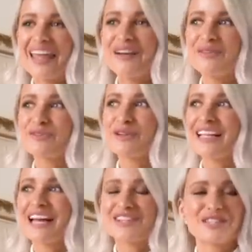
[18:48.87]
It was
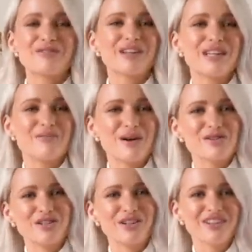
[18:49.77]
really
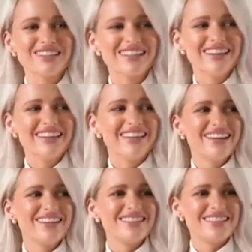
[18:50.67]
emotional,
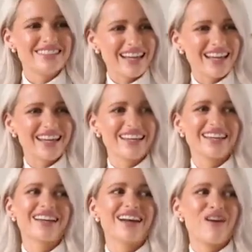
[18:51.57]

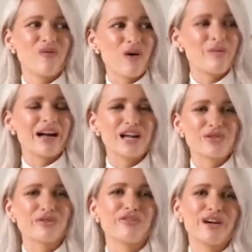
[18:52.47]
seeing what my
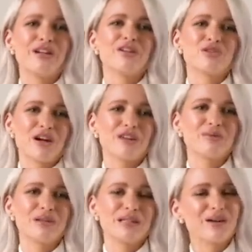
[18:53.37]
actual final
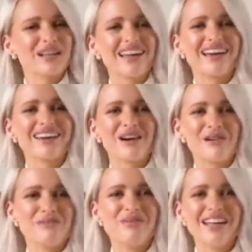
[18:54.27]
dress would look like on